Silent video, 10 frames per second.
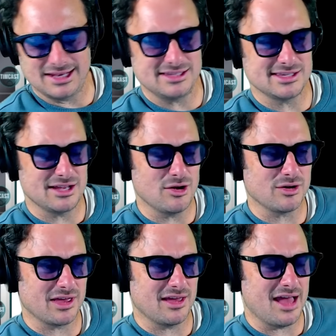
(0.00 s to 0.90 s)
And he said,
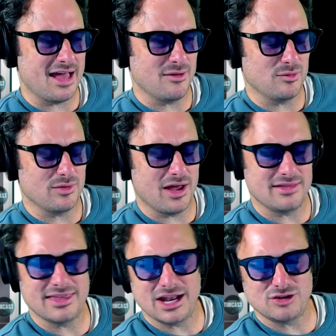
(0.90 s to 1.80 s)
okay,
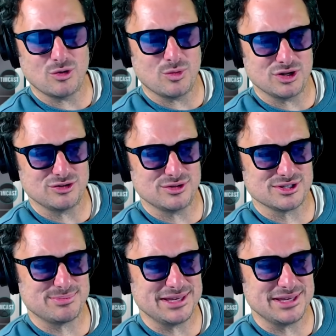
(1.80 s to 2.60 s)
then I don't want to do the